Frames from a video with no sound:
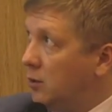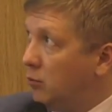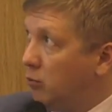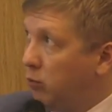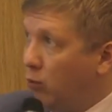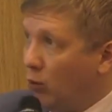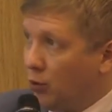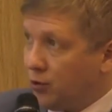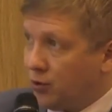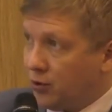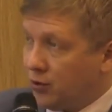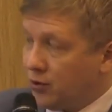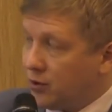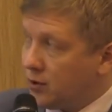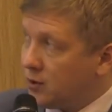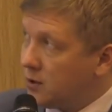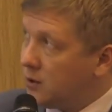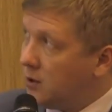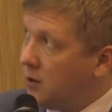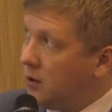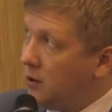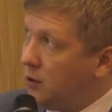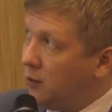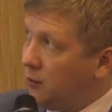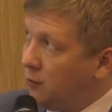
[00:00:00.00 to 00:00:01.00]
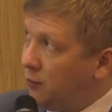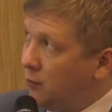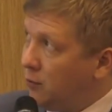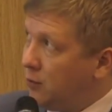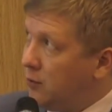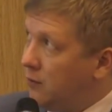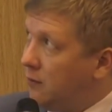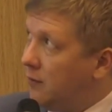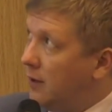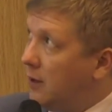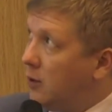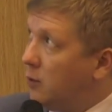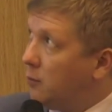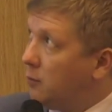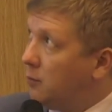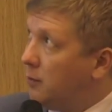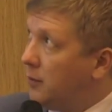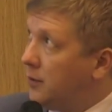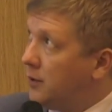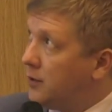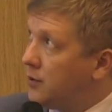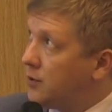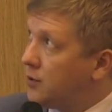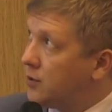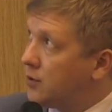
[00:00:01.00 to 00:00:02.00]
importance for
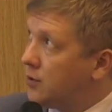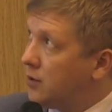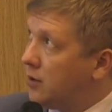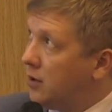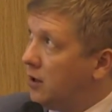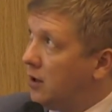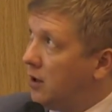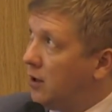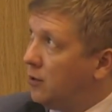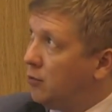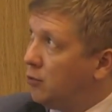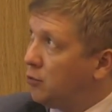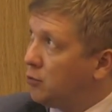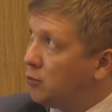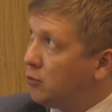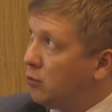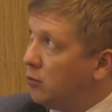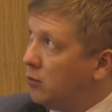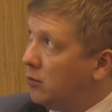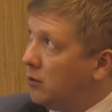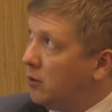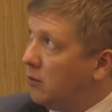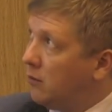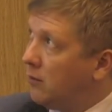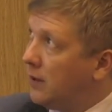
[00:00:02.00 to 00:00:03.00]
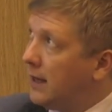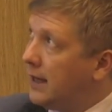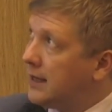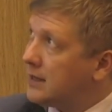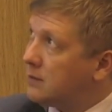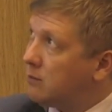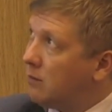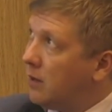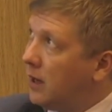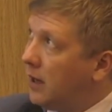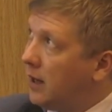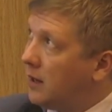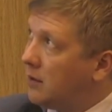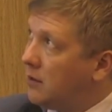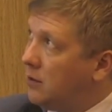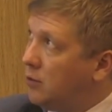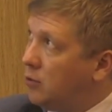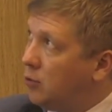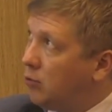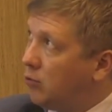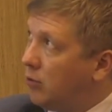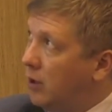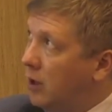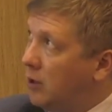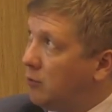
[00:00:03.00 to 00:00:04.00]
development not only of gas market in
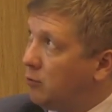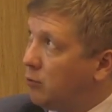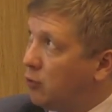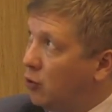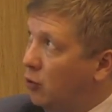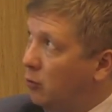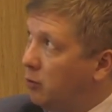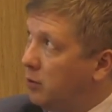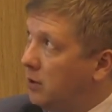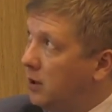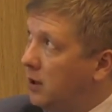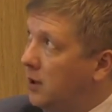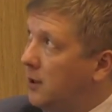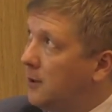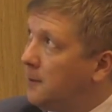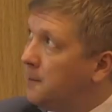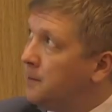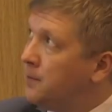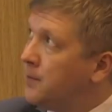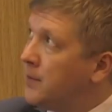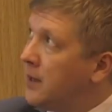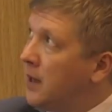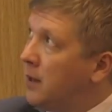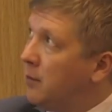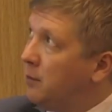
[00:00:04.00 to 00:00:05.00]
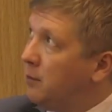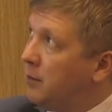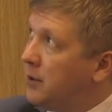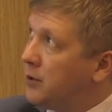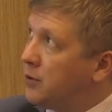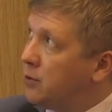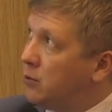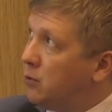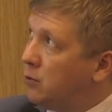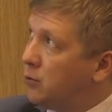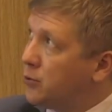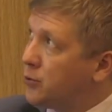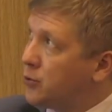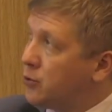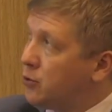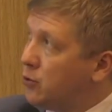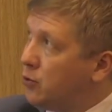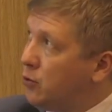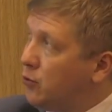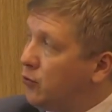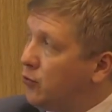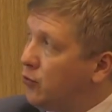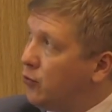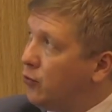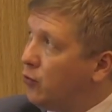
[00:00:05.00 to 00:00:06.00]
Ukraine properly, but
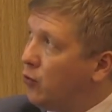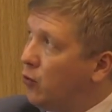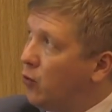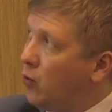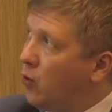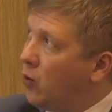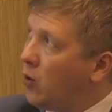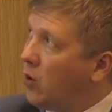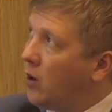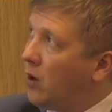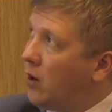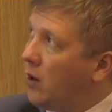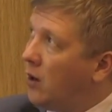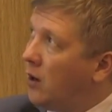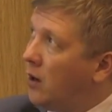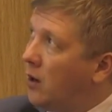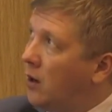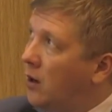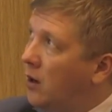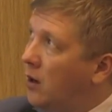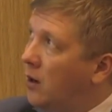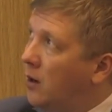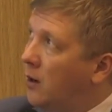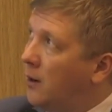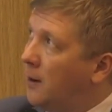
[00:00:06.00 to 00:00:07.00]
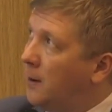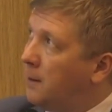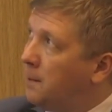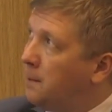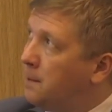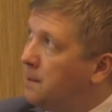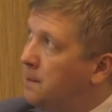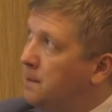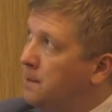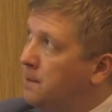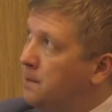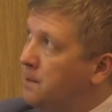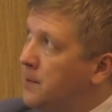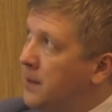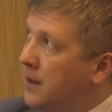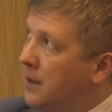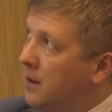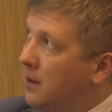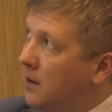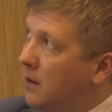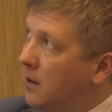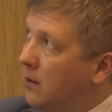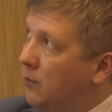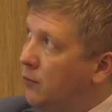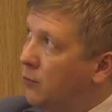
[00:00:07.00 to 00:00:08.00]
also for
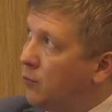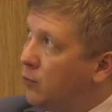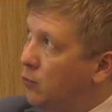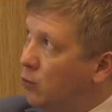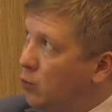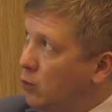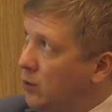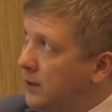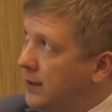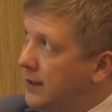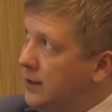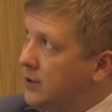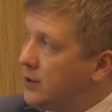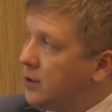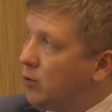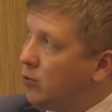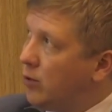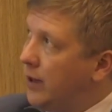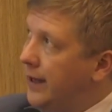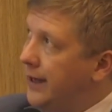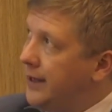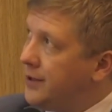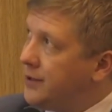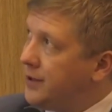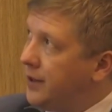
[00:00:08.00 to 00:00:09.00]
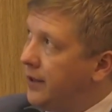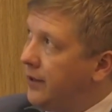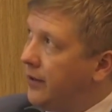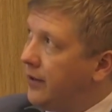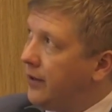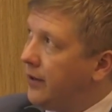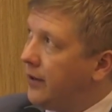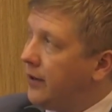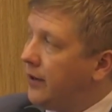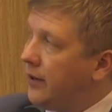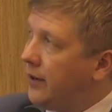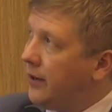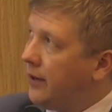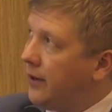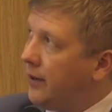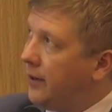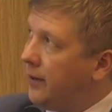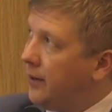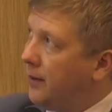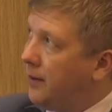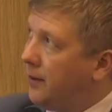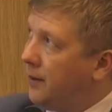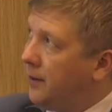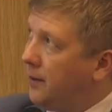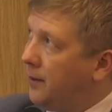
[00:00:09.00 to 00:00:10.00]
fully integrating
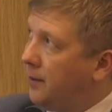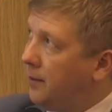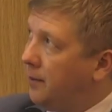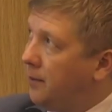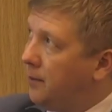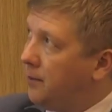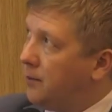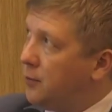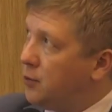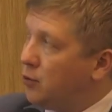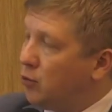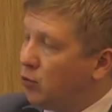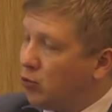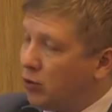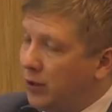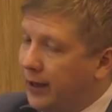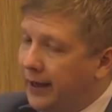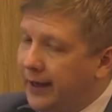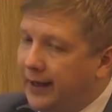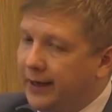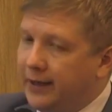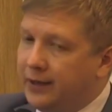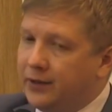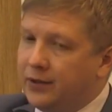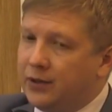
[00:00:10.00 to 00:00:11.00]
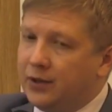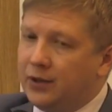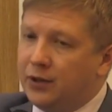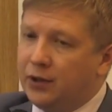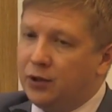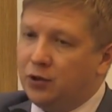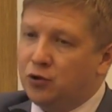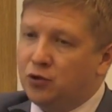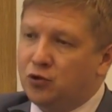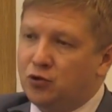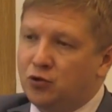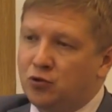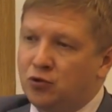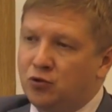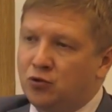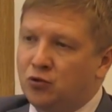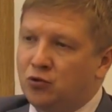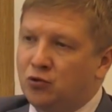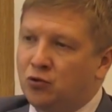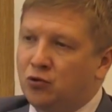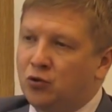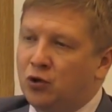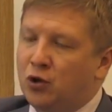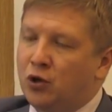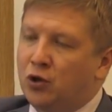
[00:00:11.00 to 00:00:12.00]
Ukraine
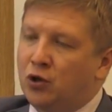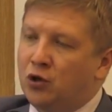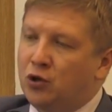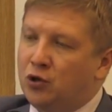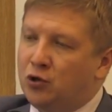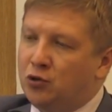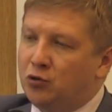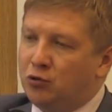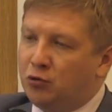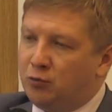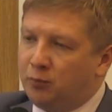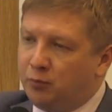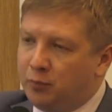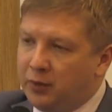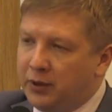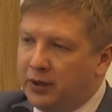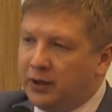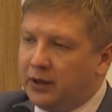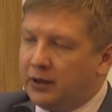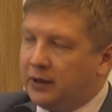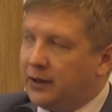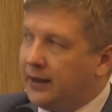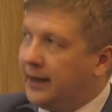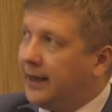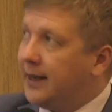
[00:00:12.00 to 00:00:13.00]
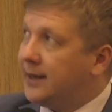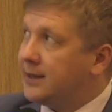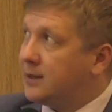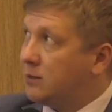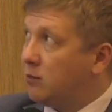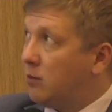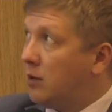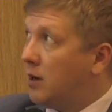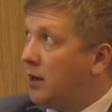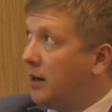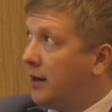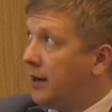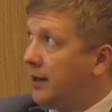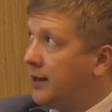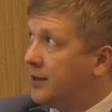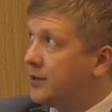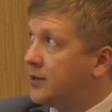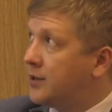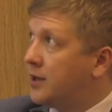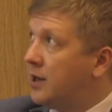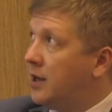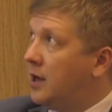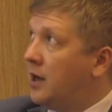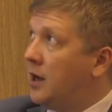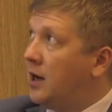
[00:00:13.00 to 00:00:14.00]
into European gas
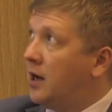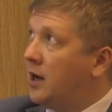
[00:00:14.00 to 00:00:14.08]
market